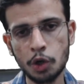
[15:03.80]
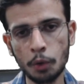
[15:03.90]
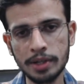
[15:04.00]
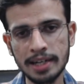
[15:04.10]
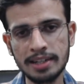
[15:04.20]

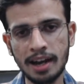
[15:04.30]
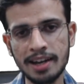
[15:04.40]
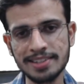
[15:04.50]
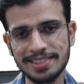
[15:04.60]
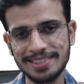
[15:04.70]
total
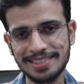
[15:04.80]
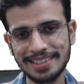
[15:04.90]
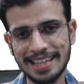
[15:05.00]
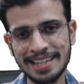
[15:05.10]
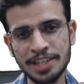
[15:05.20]
cars
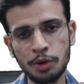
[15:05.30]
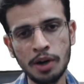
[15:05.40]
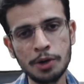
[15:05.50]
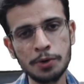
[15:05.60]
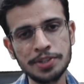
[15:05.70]
is
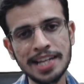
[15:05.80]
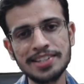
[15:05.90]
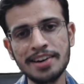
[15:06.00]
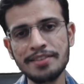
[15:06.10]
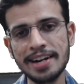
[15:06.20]
equal to
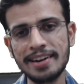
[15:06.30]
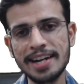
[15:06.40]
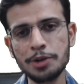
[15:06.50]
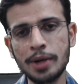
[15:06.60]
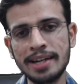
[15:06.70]
600,
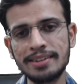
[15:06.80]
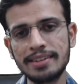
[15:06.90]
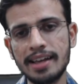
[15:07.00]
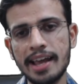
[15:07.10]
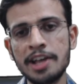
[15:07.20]
right? You can
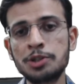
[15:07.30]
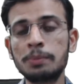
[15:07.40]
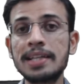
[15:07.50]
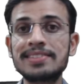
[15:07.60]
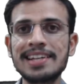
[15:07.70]

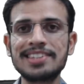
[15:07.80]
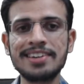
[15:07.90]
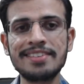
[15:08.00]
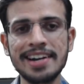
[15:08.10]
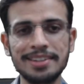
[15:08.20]
assume this
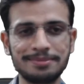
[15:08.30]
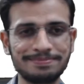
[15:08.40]
600.